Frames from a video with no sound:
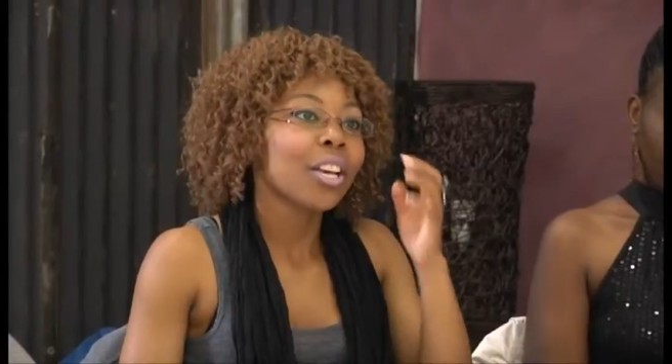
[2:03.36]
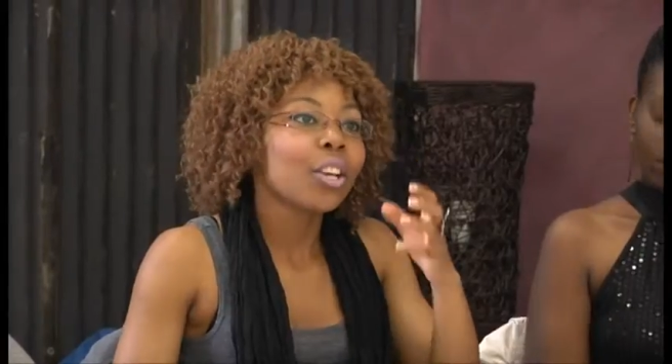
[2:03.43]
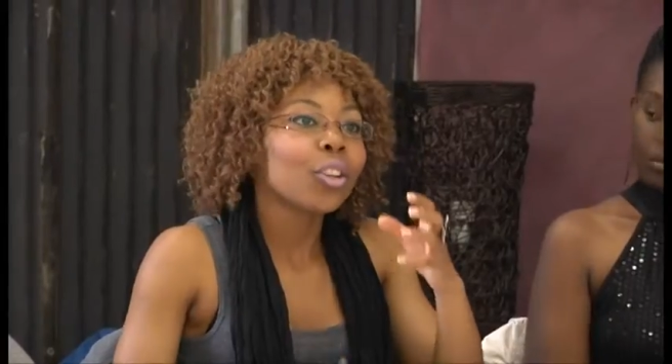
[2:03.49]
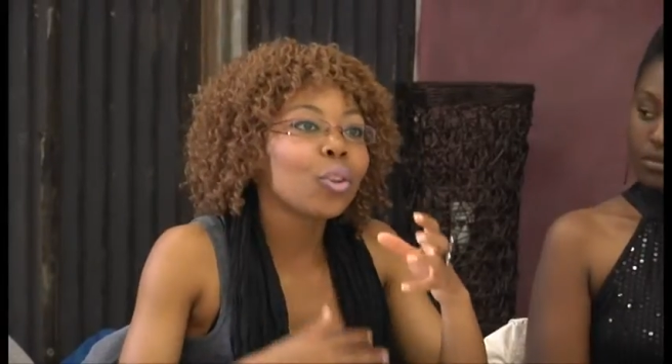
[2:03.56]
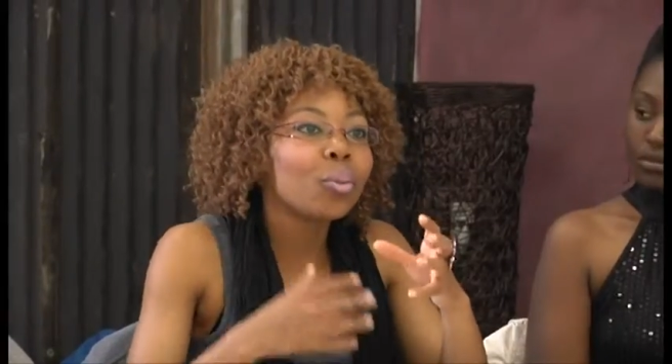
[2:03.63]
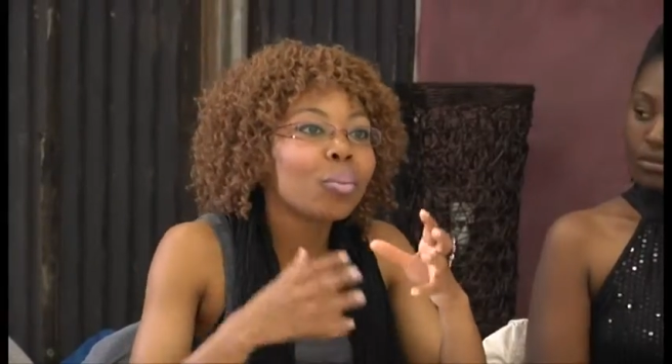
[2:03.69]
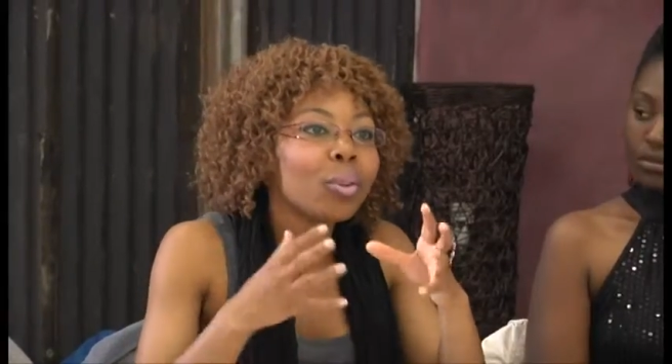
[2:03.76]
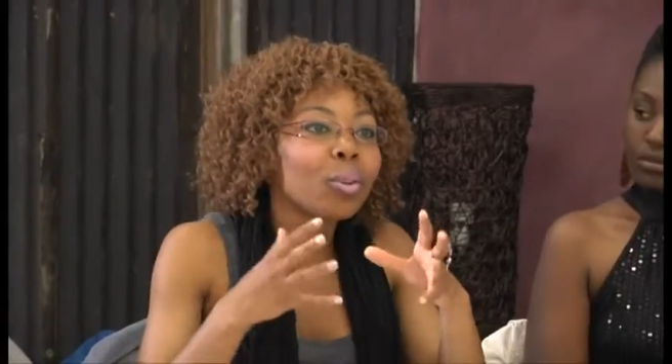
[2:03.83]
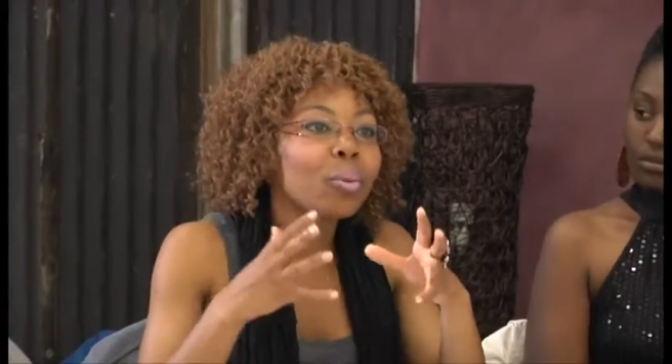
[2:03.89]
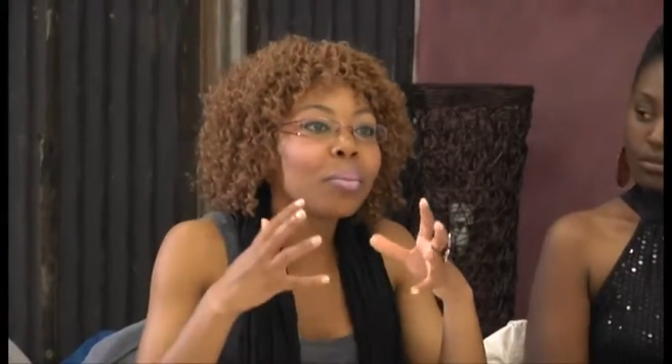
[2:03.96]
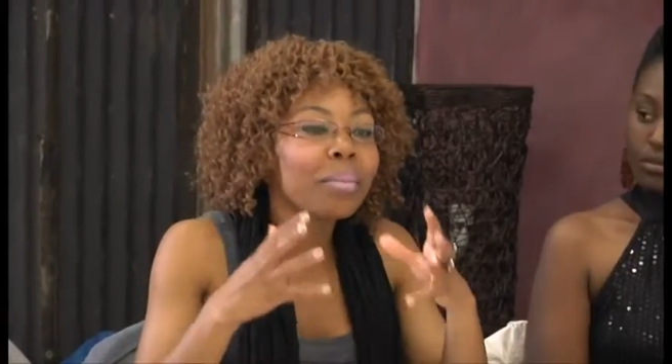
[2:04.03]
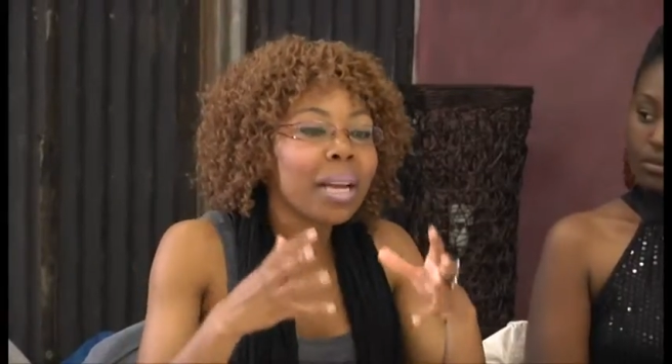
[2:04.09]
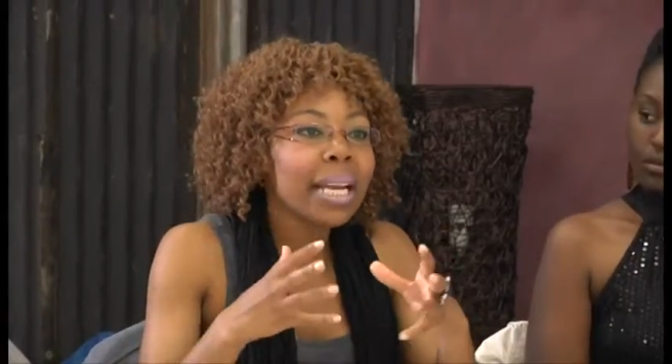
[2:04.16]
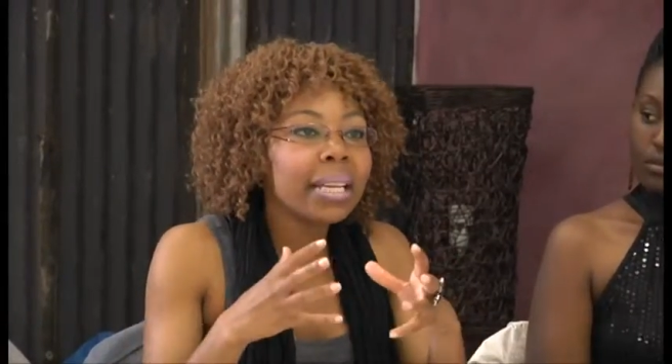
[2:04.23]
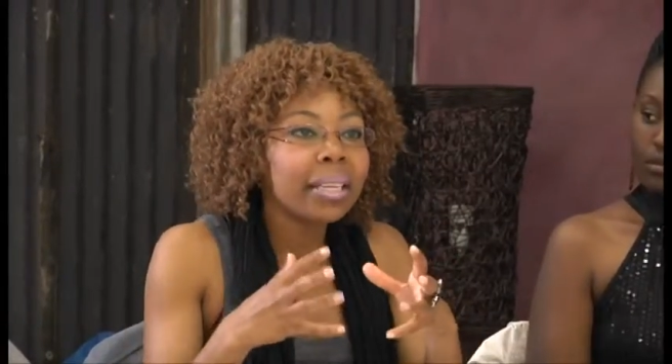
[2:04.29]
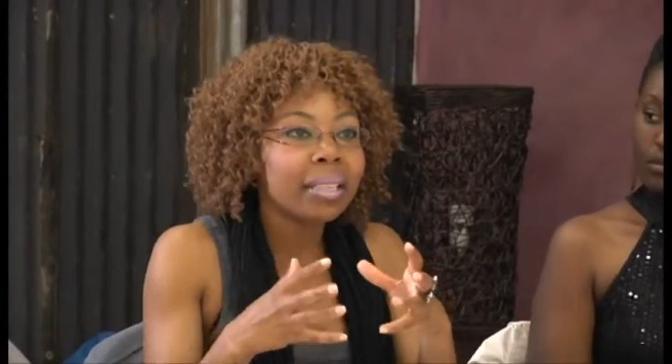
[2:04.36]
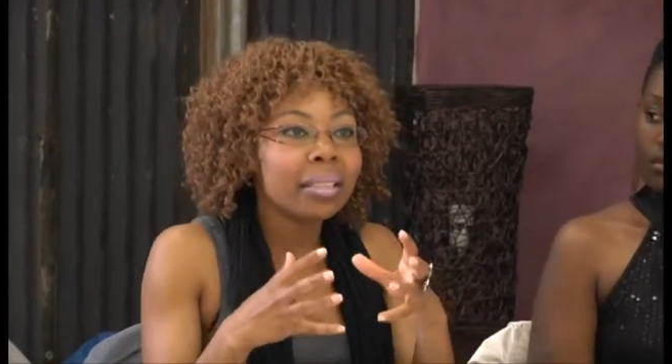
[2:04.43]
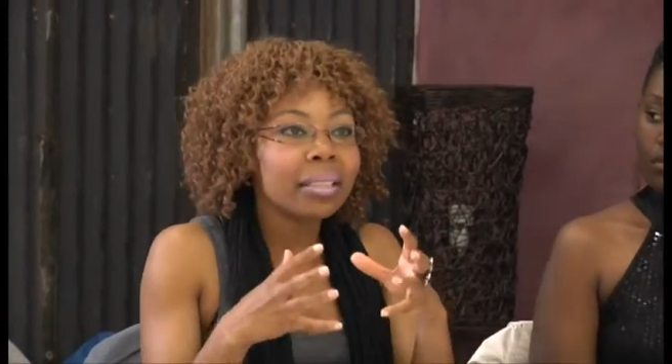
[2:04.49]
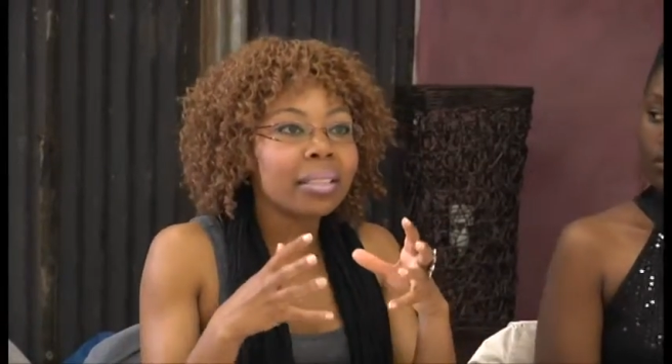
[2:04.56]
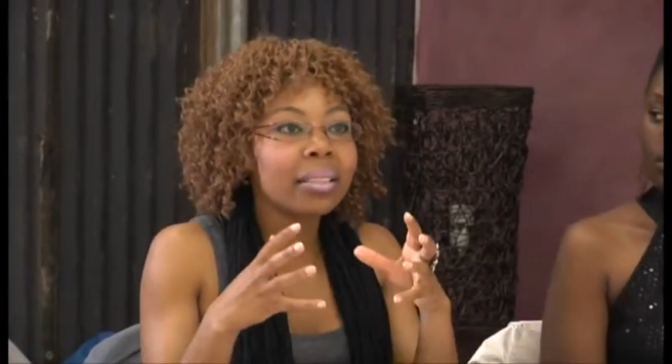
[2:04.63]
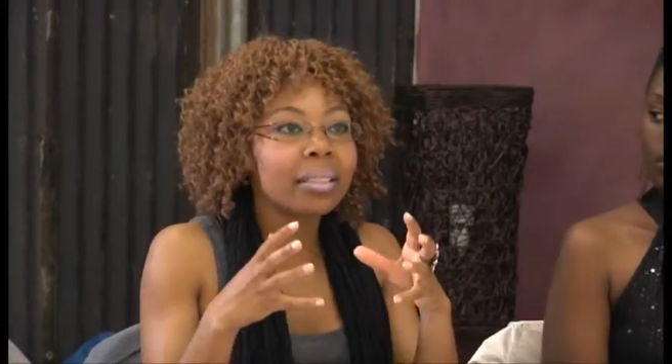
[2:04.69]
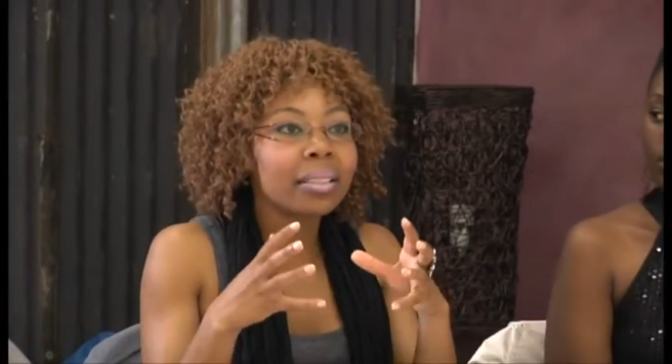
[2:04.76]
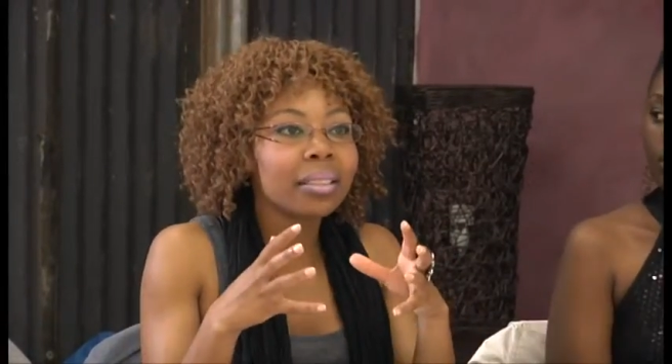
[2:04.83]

you you made it